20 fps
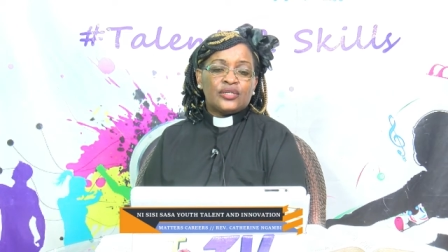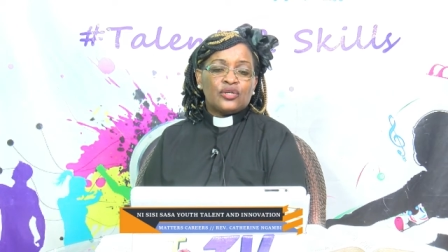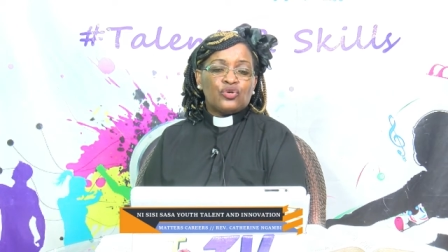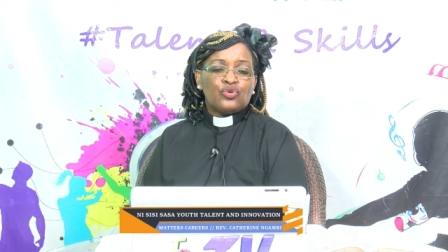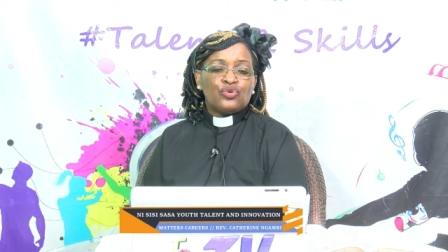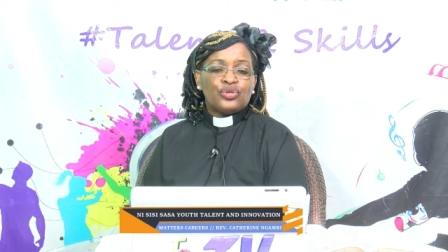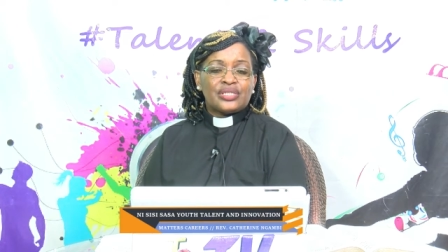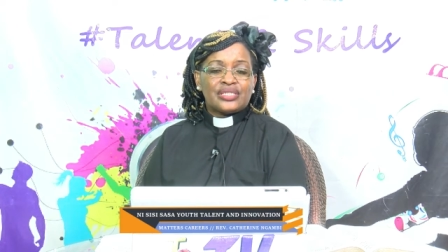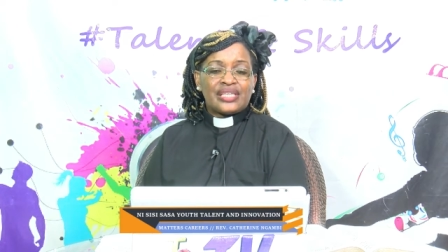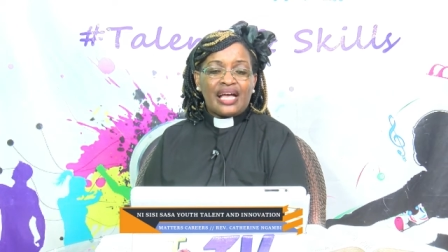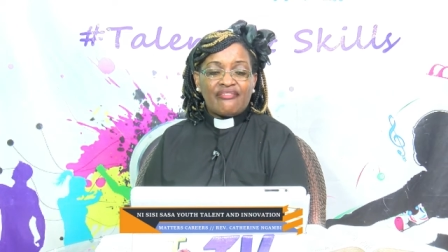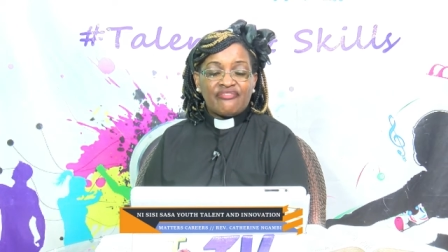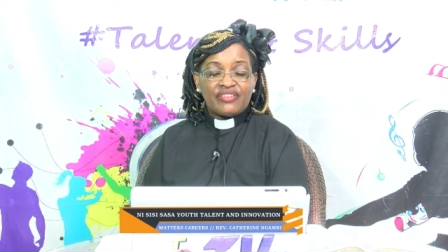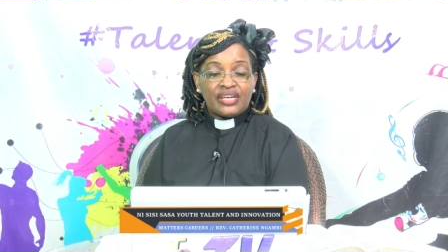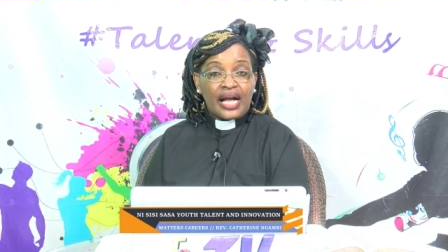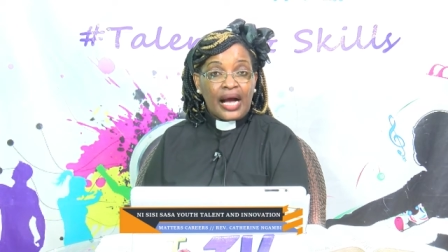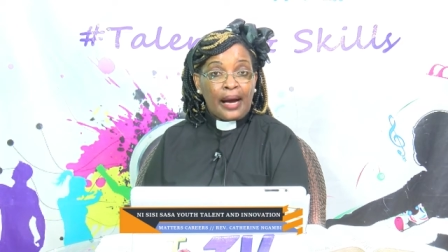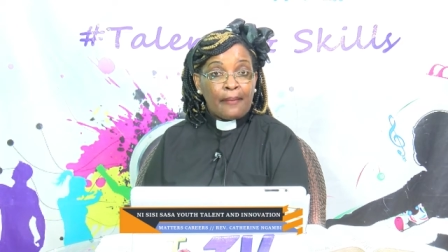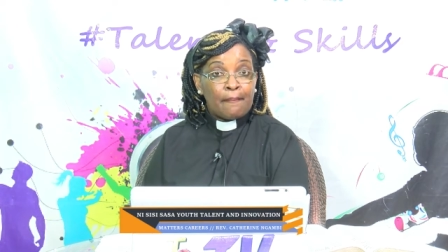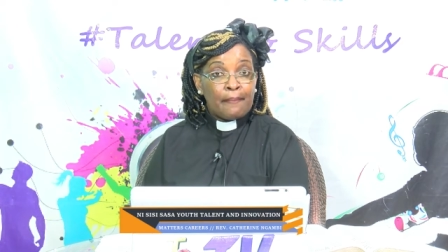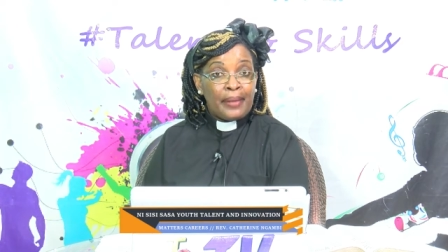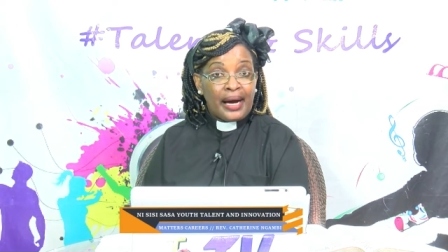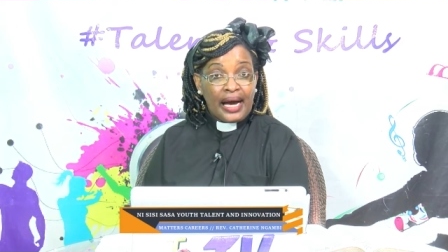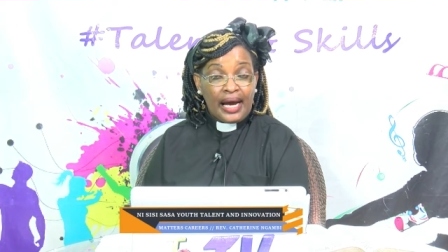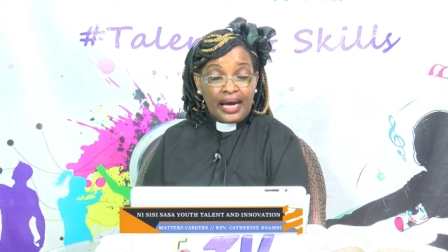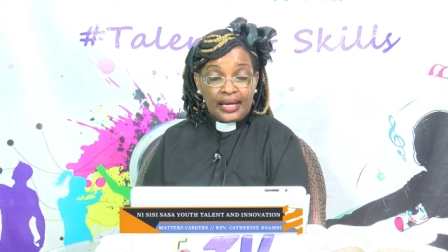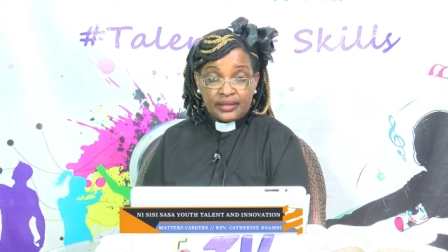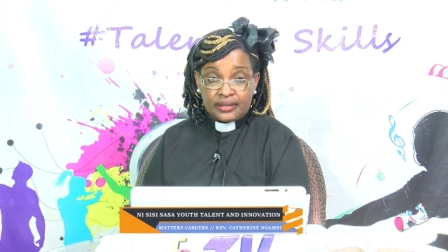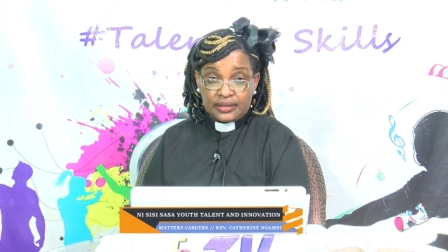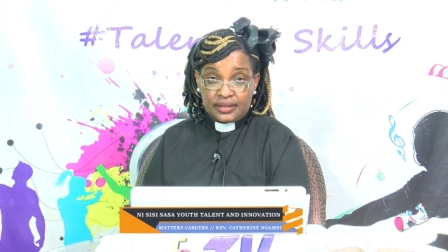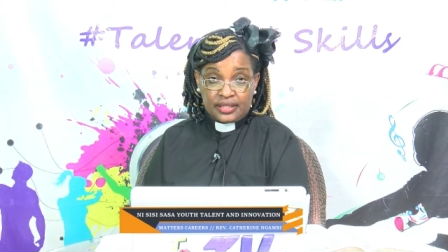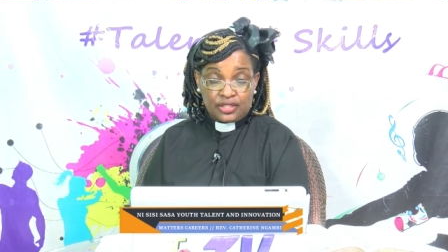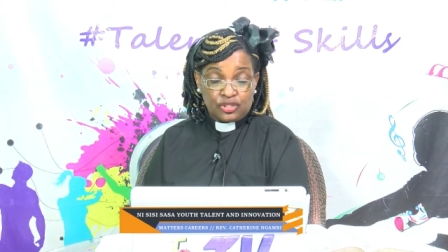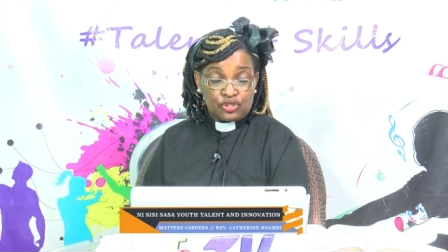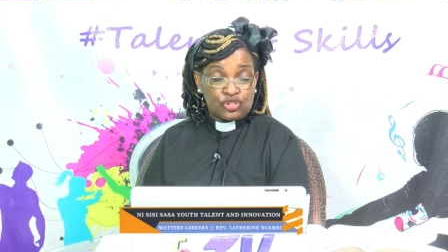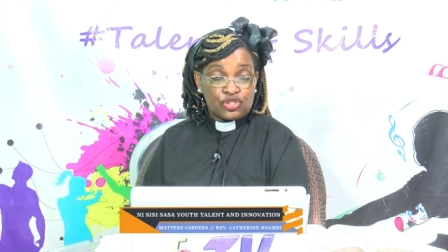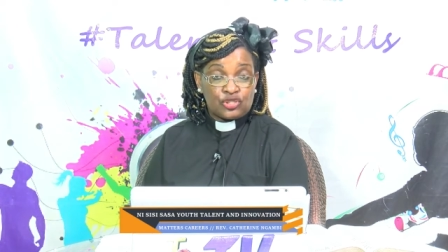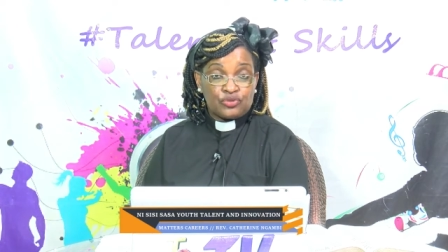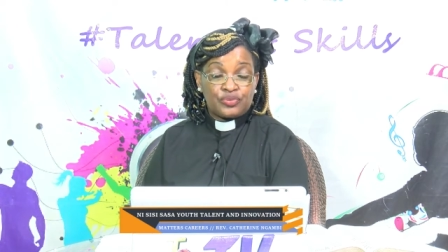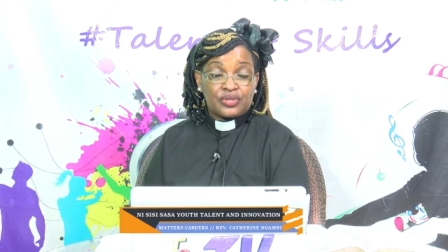who is having a bad
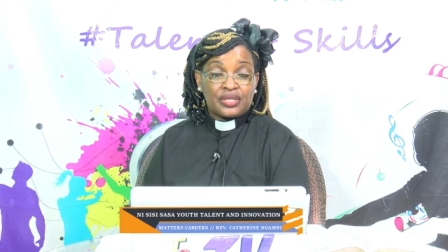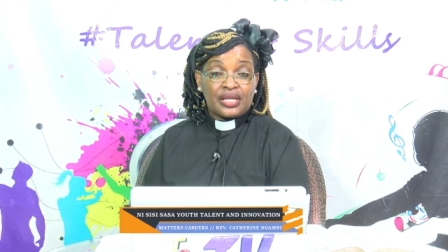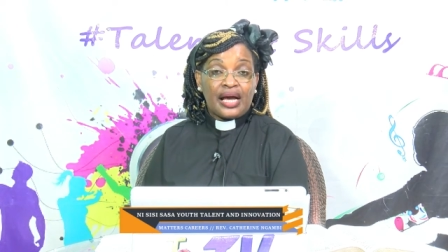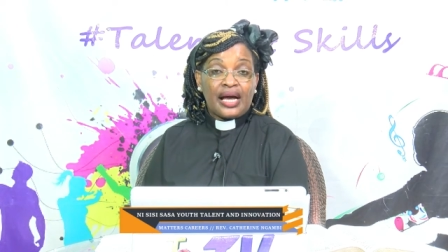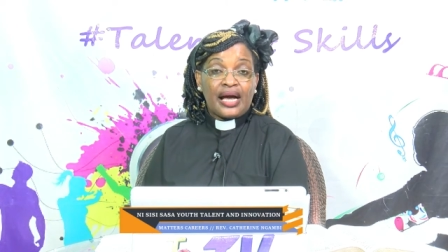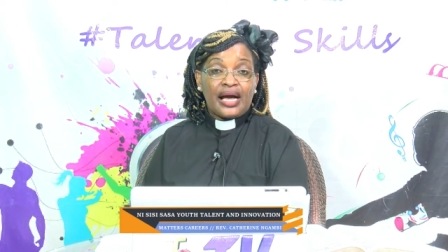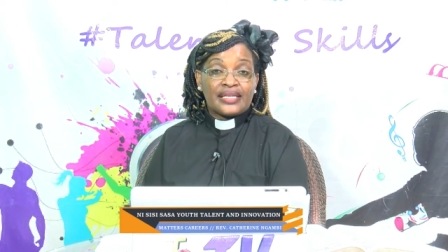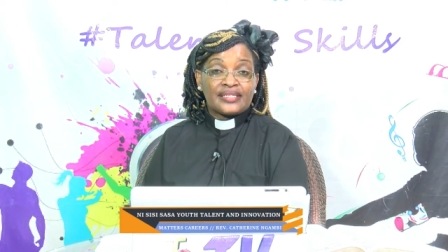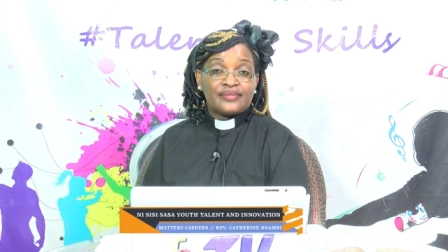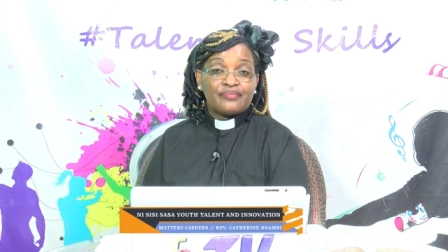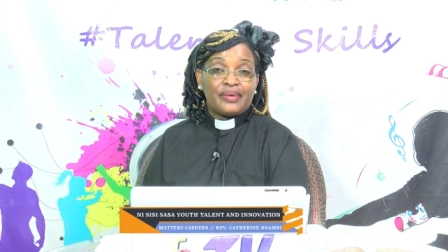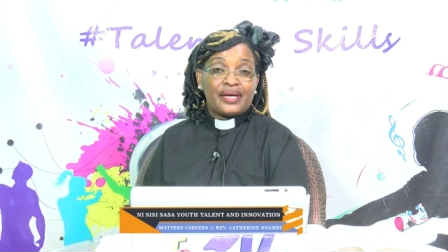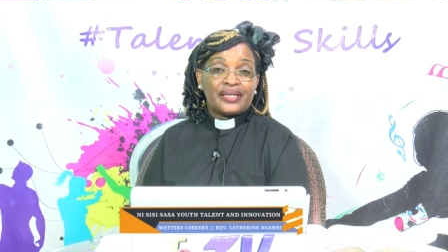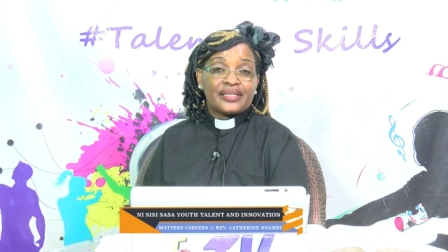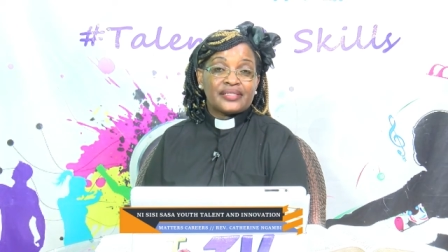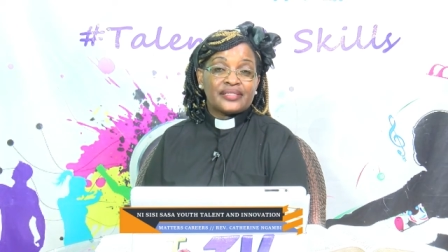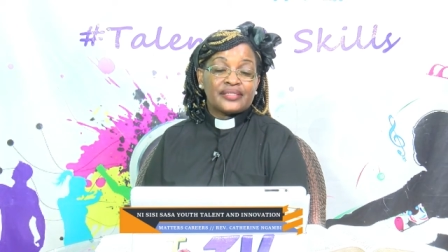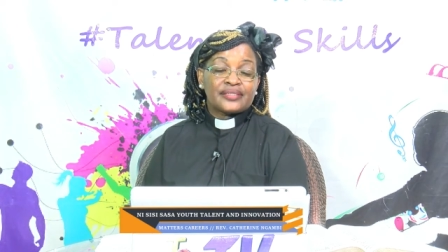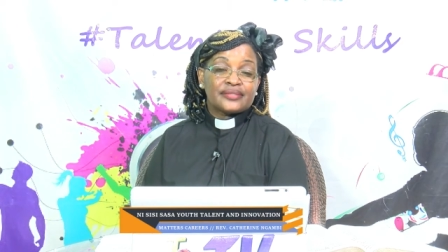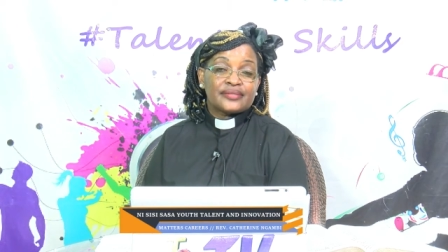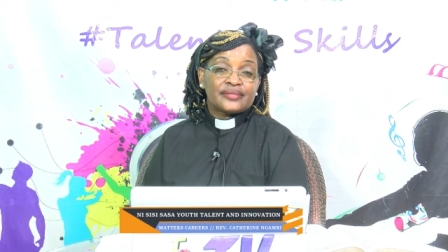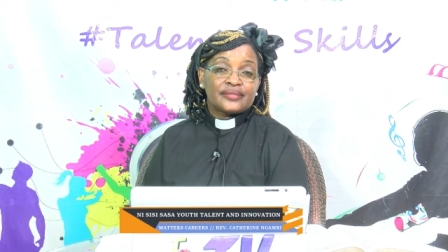relationship with her husband